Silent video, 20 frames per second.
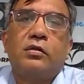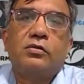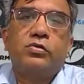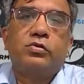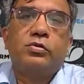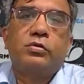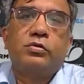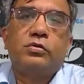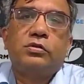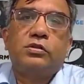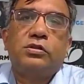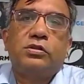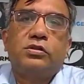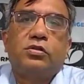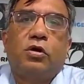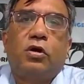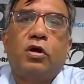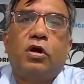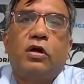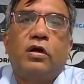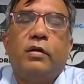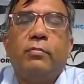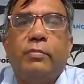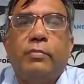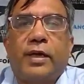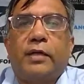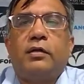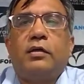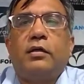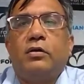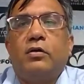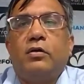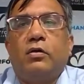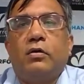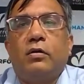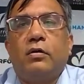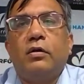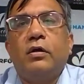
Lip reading: So this is all impacting your,